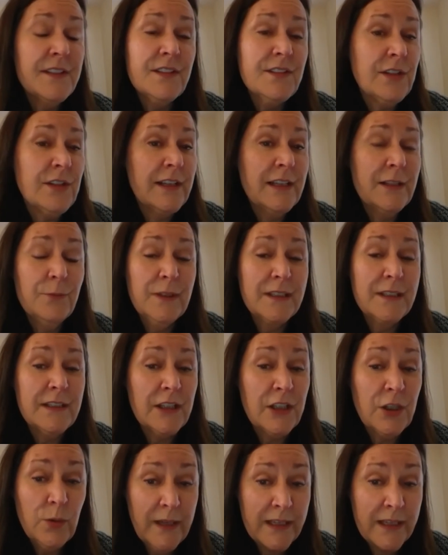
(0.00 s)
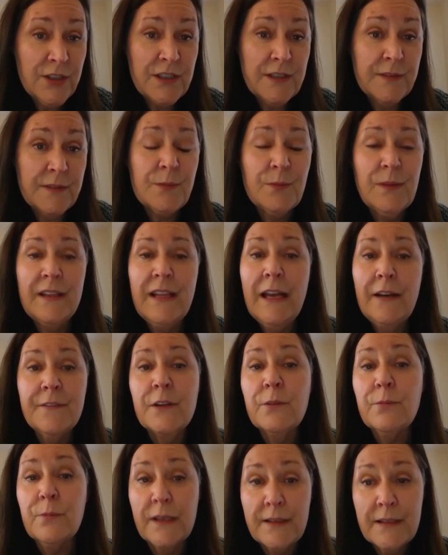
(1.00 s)
starting with the quick shifts with heavy
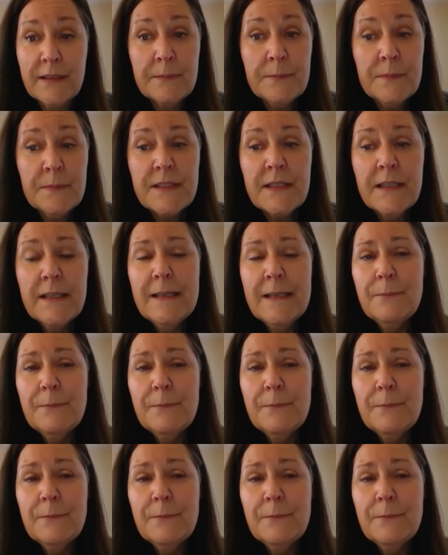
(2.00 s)
rhythms,